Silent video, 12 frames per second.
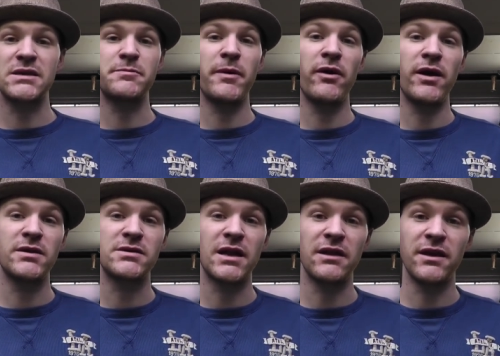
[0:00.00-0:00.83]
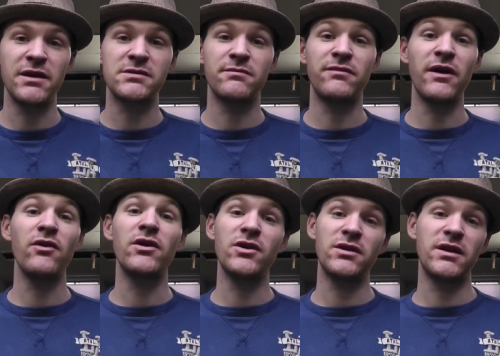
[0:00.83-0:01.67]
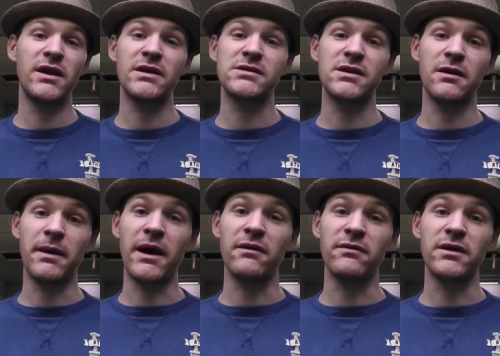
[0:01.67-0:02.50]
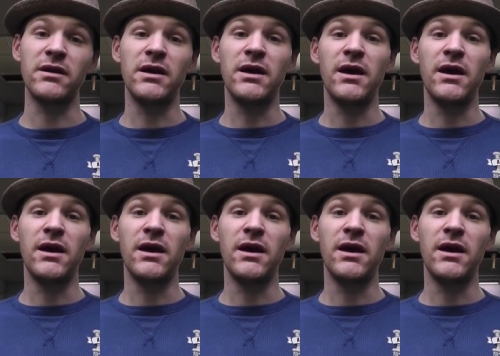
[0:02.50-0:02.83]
experience and I think some very good things come out of it